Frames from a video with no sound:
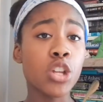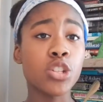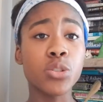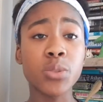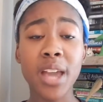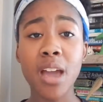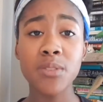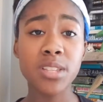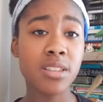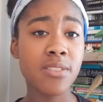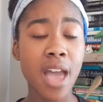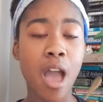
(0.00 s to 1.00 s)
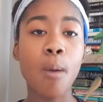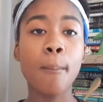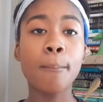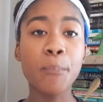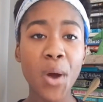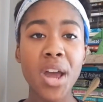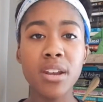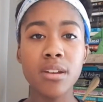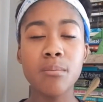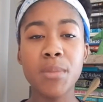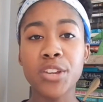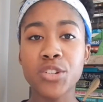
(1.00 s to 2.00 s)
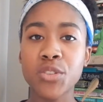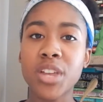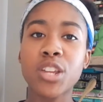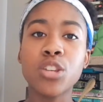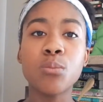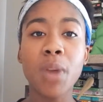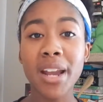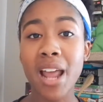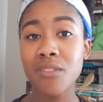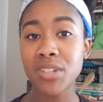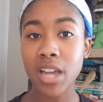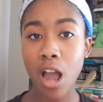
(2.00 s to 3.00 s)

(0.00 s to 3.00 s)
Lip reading: Do they have this and that? But make sure that you might have to